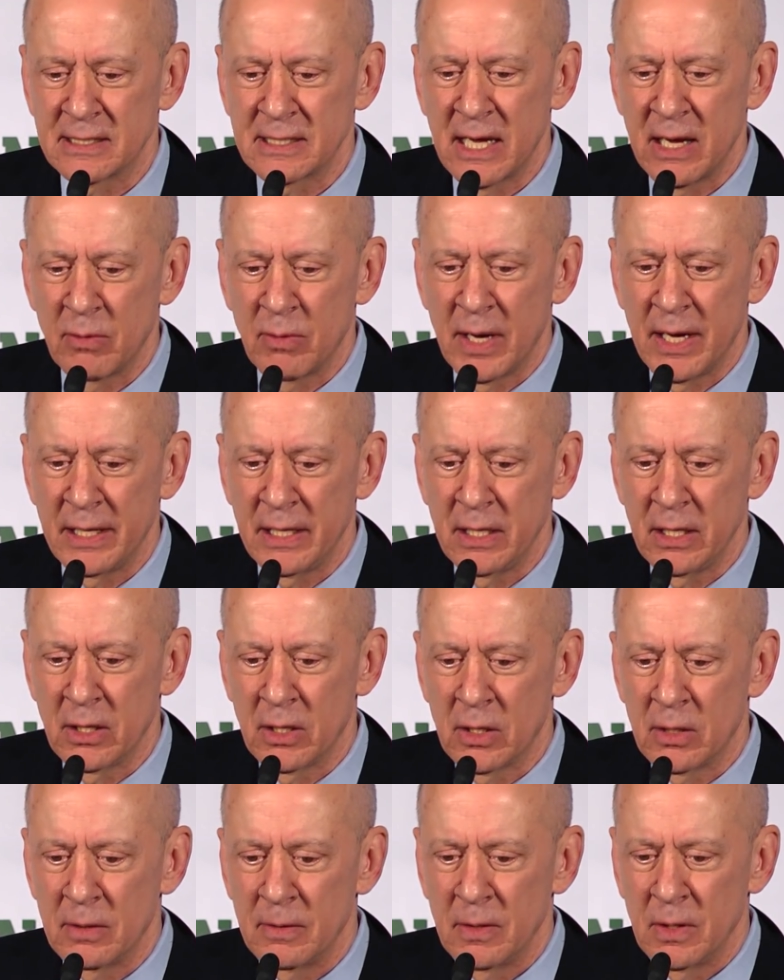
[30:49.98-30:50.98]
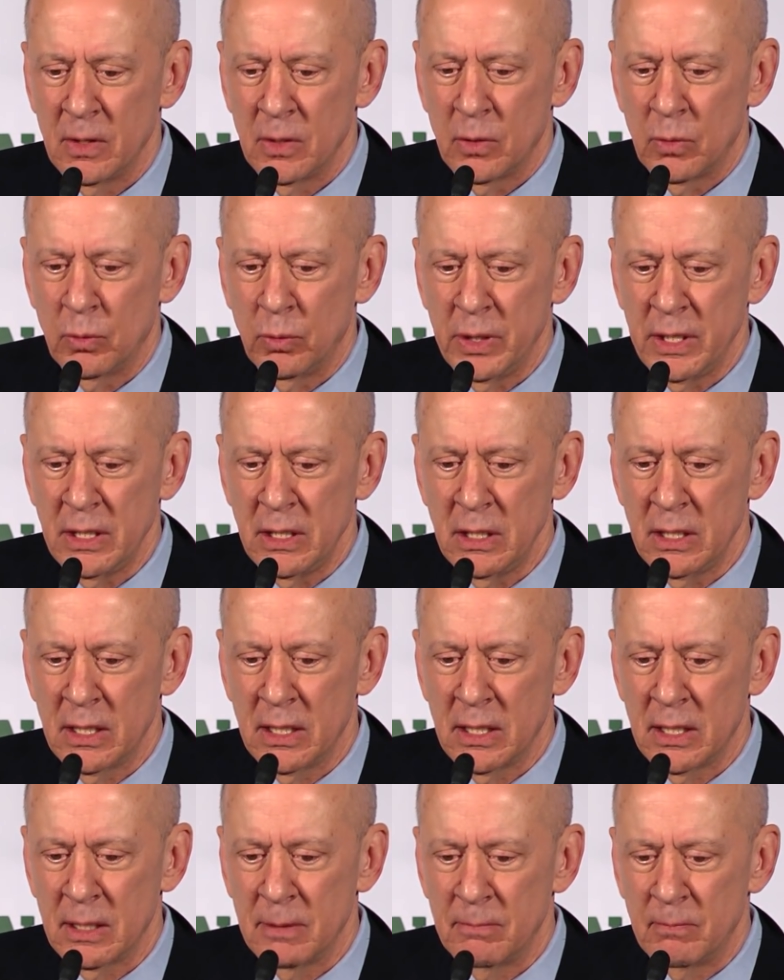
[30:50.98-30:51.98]
say right here, we
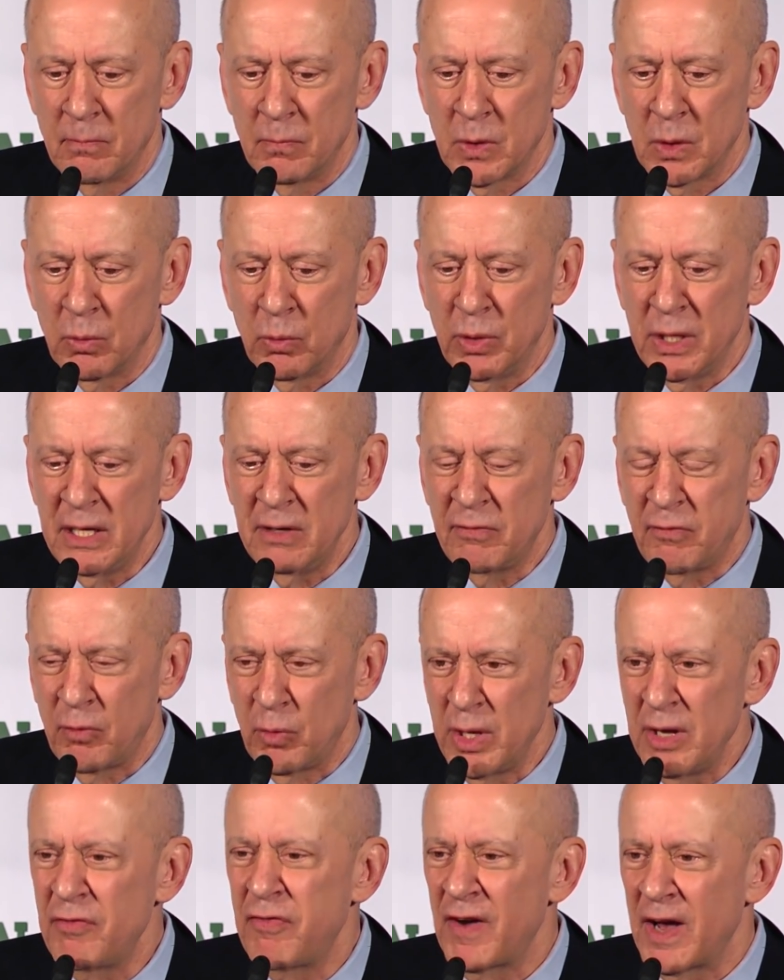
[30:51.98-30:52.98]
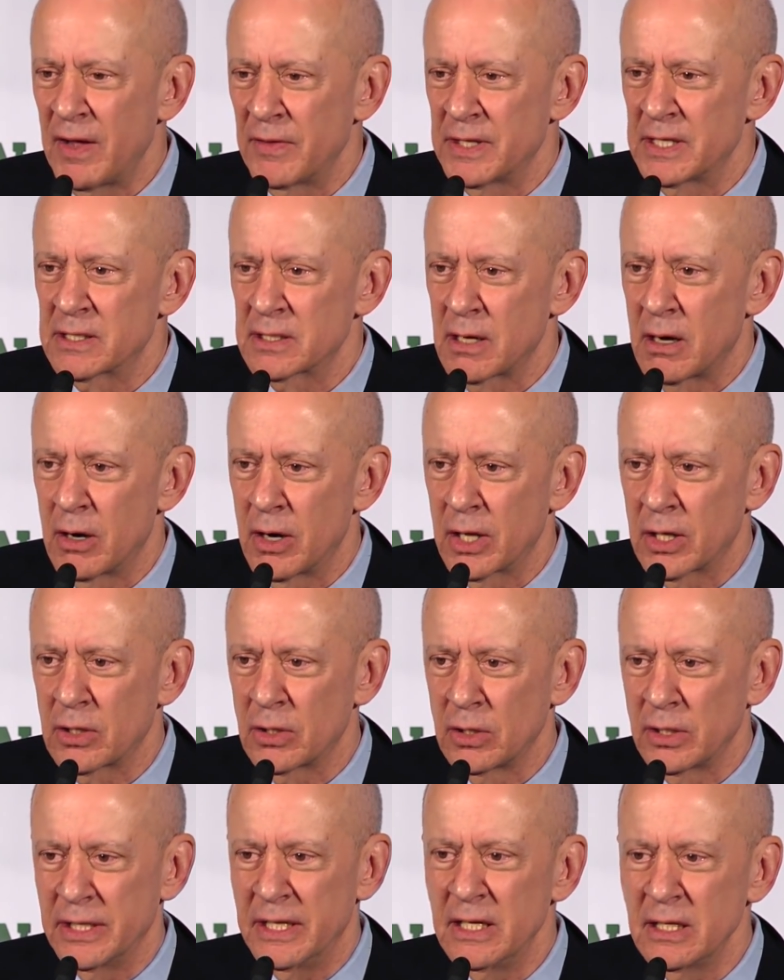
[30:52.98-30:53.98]
found this
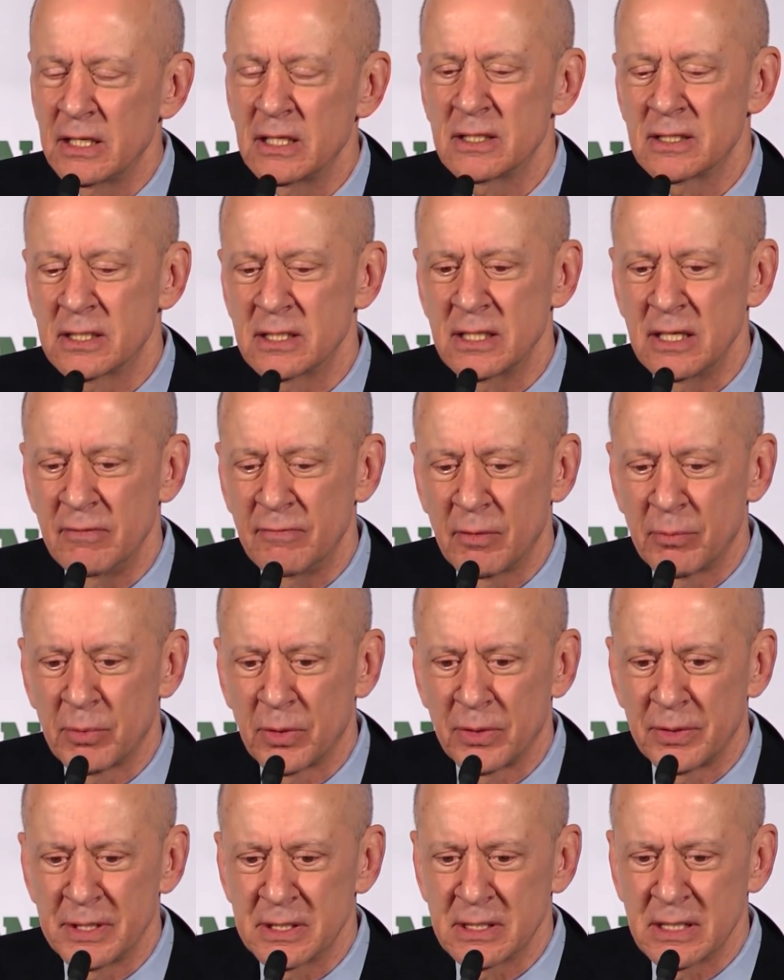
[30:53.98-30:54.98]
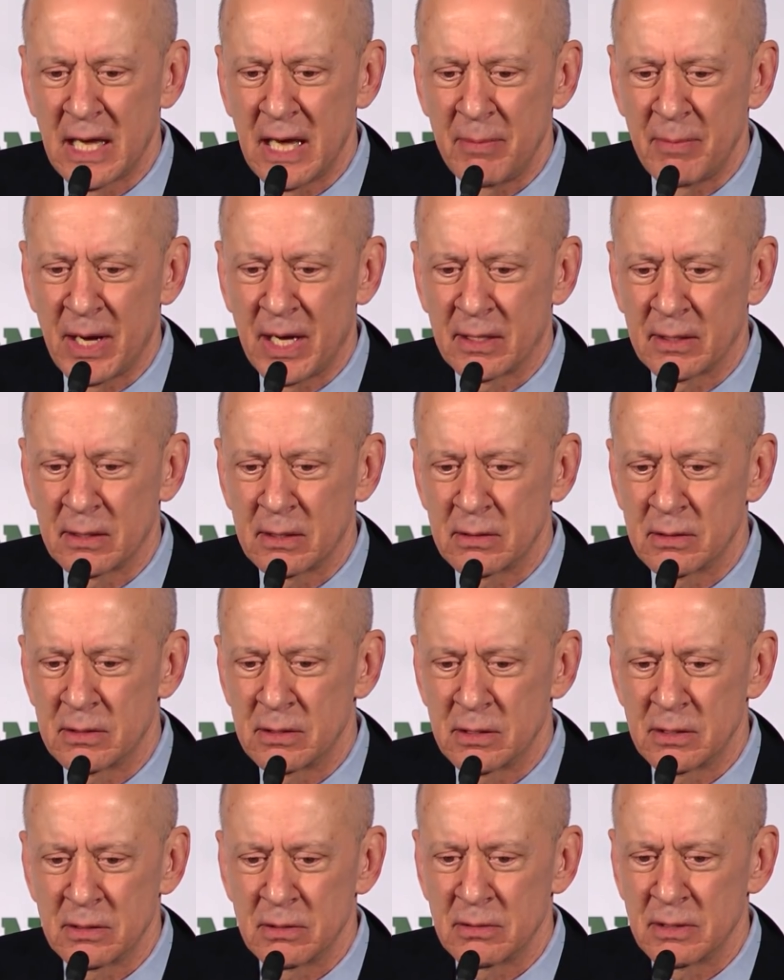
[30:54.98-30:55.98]
article inconceivable. This came out
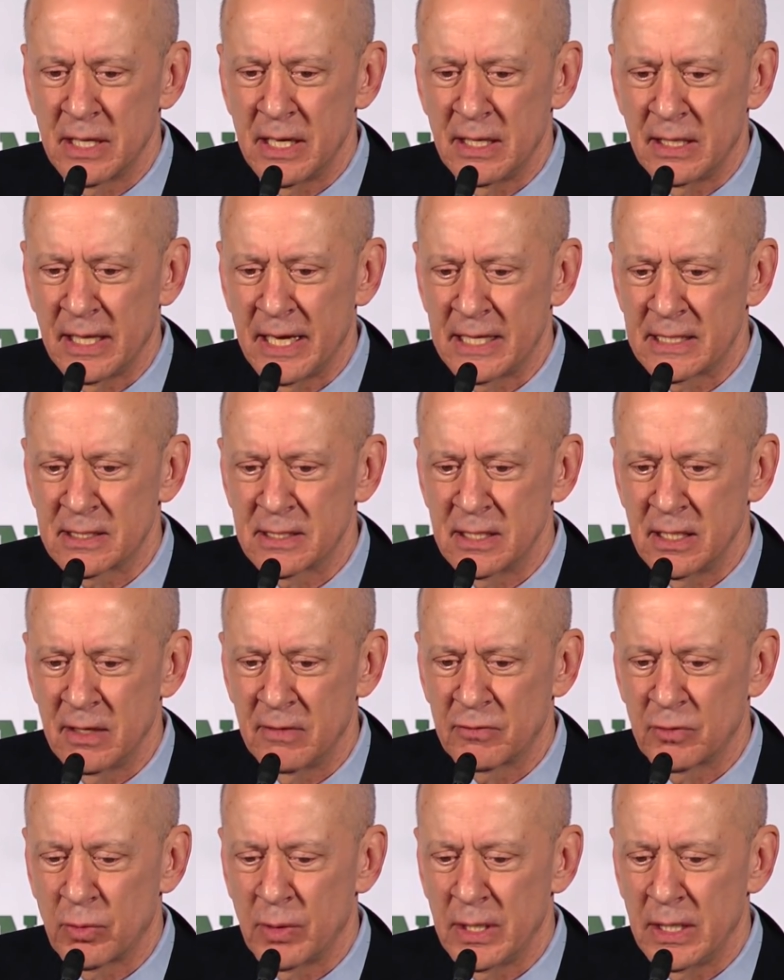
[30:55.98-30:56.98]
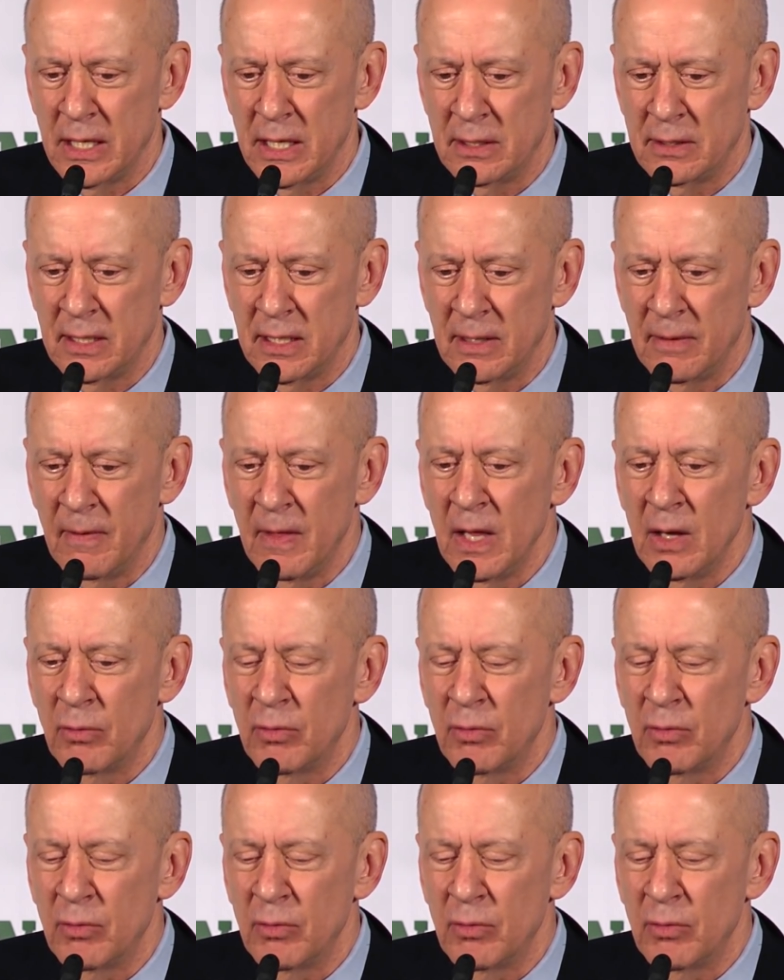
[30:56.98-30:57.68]
the last day of 2018.